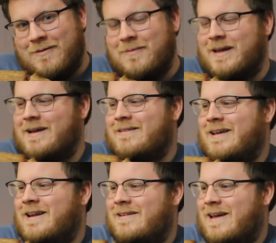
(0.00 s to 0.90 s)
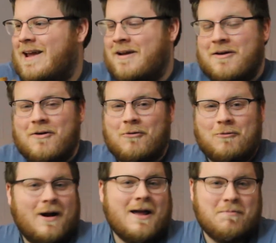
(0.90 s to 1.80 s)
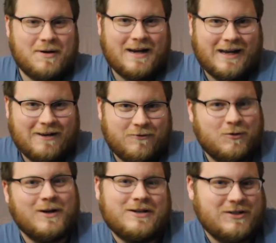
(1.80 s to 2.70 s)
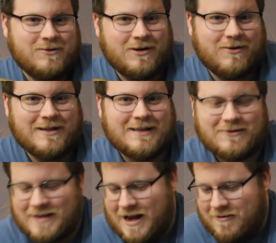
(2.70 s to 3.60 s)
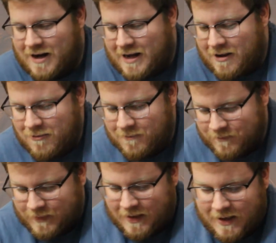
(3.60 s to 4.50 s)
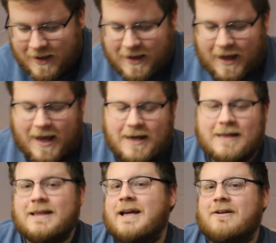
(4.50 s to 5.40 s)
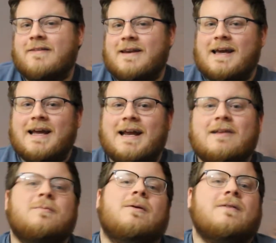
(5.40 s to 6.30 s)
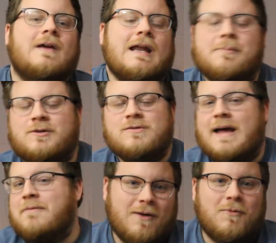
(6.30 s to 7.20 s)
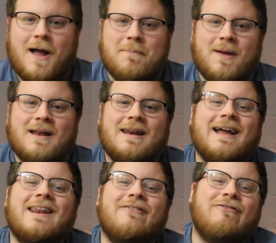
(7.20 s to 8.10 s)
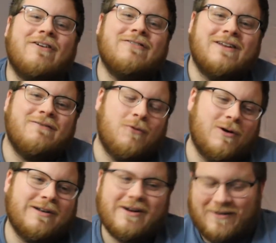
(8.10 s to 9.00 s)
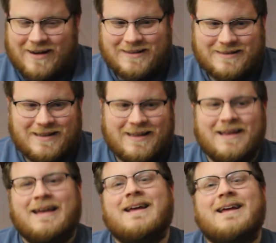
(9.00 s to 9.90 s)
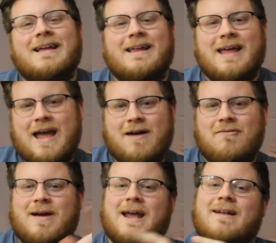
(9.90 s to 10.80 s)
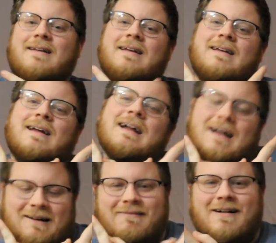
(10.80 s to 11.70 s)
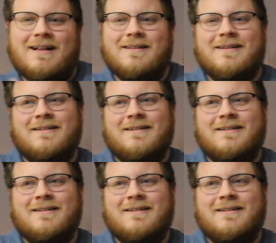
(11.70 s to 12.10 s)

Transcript: because it is a ripe negative 22 degrees outside right now. And later in the day, it is supposed to get up to a ripe negative 54 degrees. Can't wait. Cool.